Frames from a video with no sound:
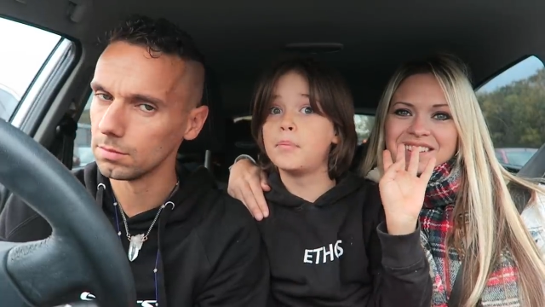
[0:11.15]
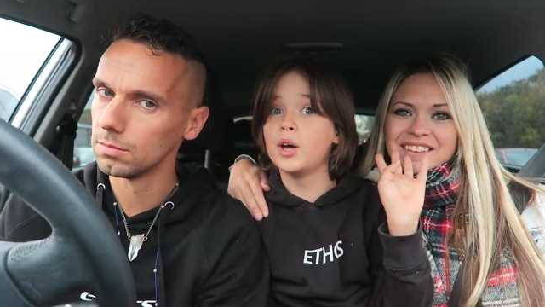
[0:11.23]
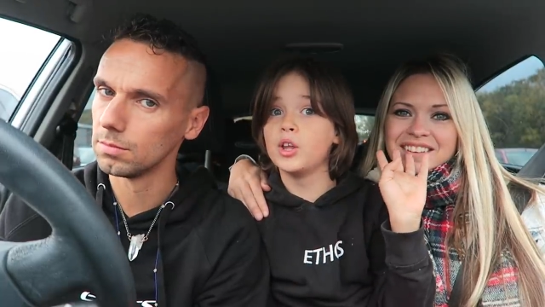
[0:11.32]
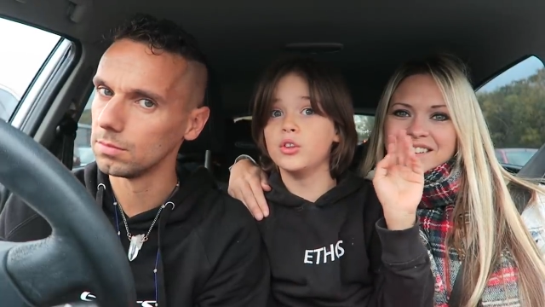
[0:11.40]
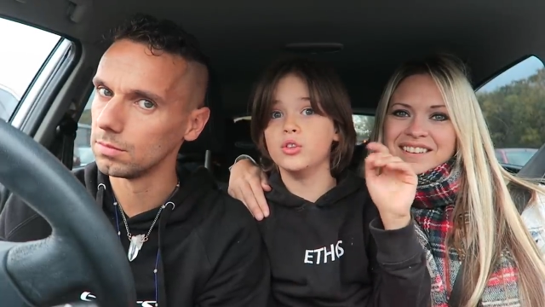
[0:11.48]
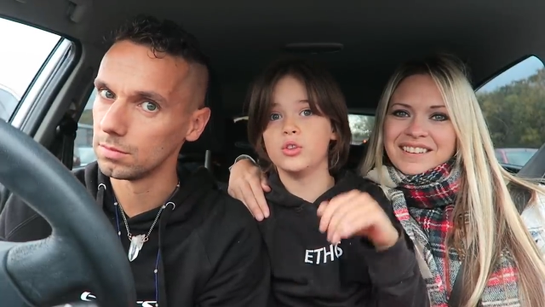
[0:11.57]

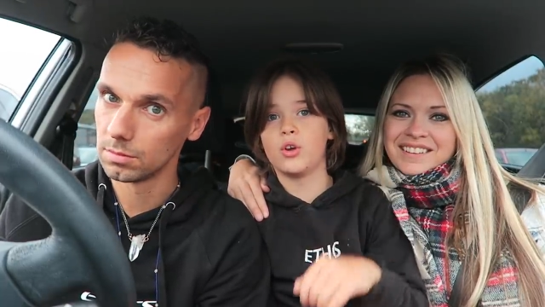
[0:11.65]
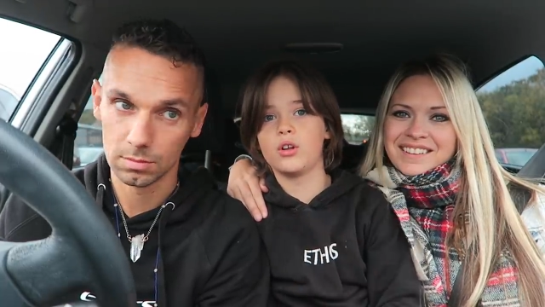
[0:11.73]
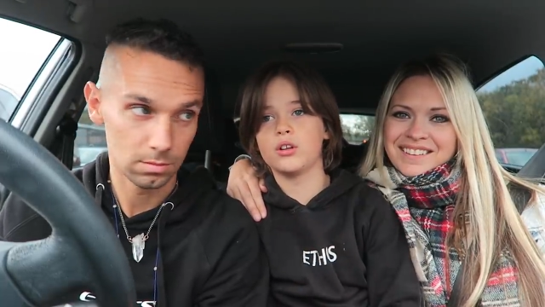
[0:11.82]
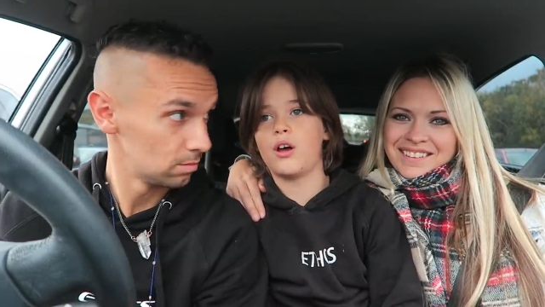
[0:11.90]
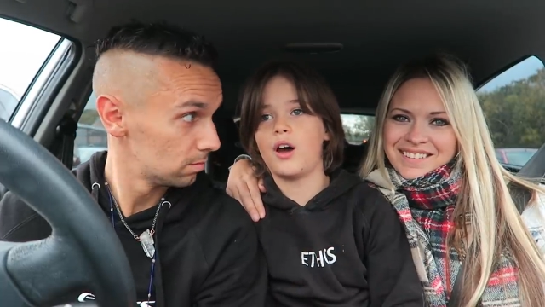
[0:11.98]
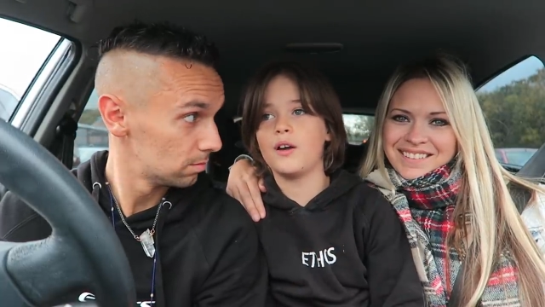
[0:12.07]
Speaker 1: but
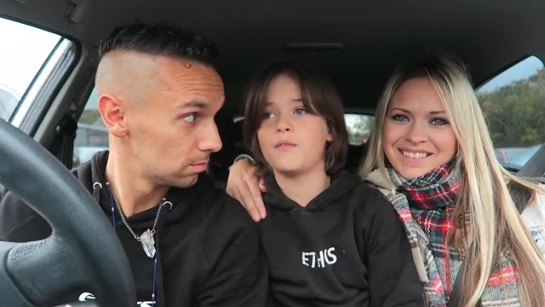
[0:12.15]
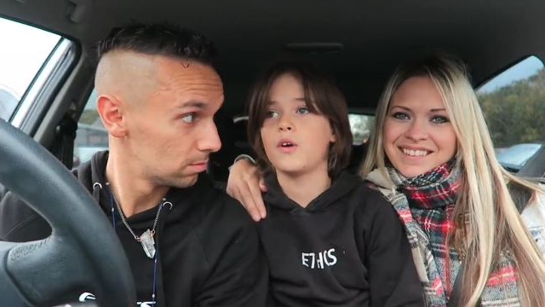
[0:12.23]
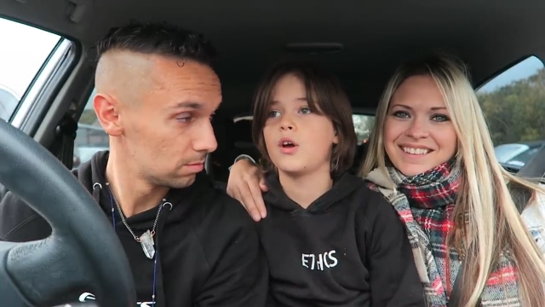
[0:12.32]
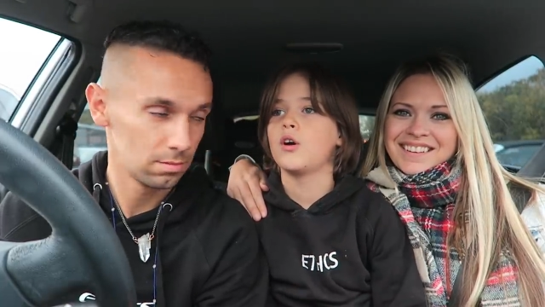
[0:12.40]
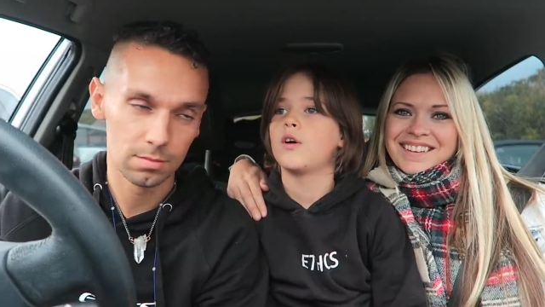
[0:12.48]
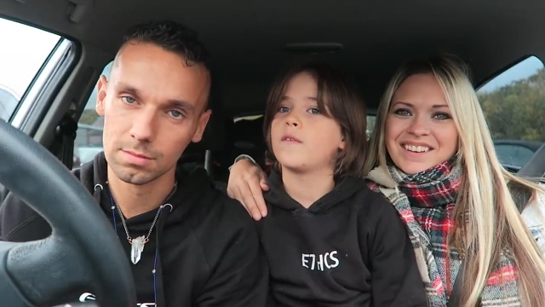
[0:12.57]
not live,
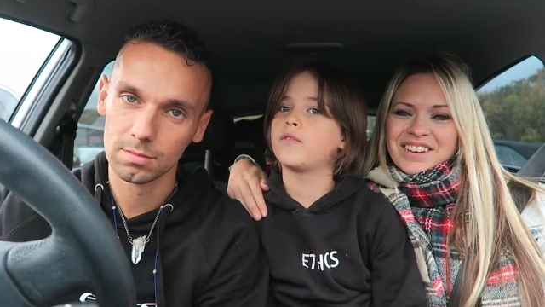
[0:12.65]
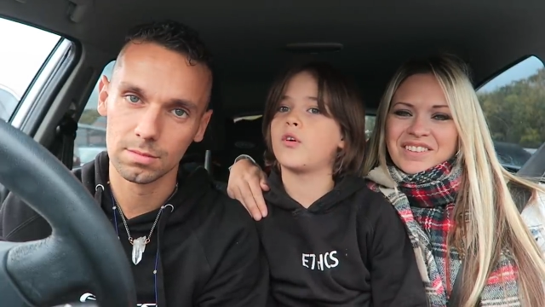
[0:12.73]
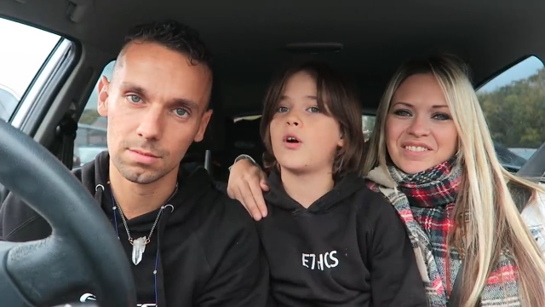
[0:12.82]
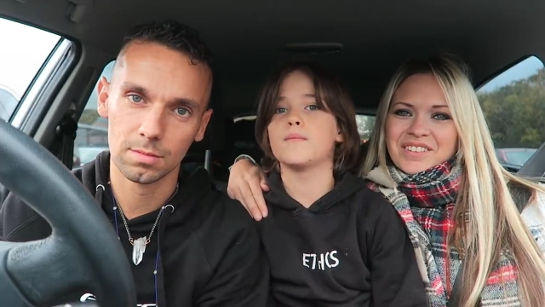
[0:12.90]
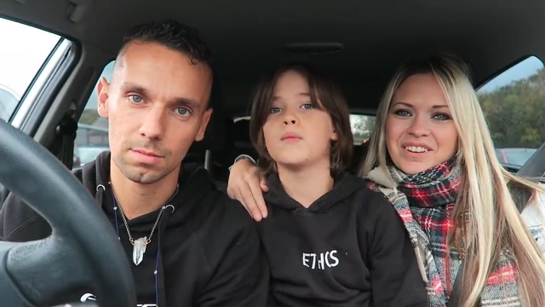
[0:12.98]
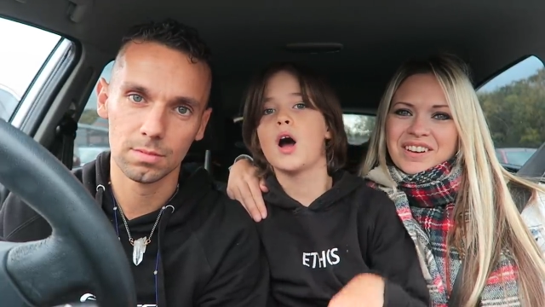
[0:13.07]

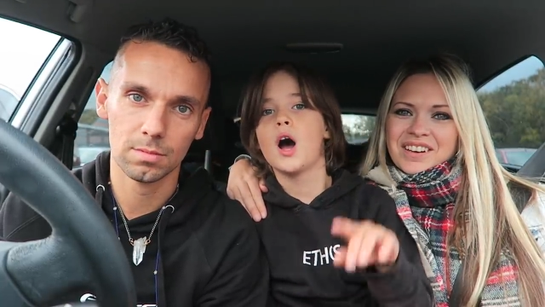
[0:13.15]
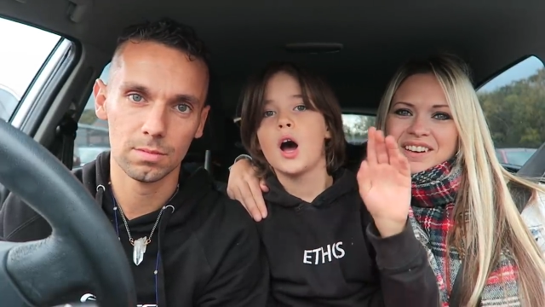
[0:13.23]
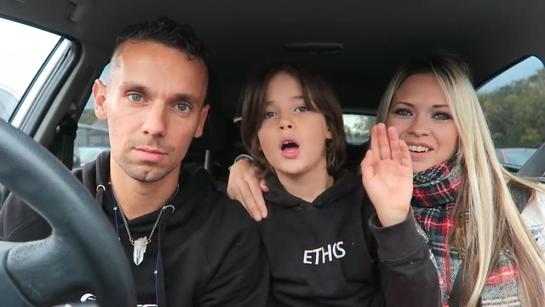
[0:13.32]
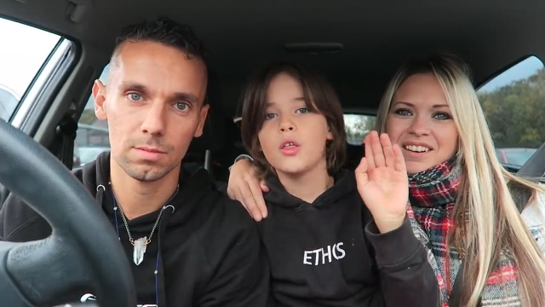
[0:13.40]
from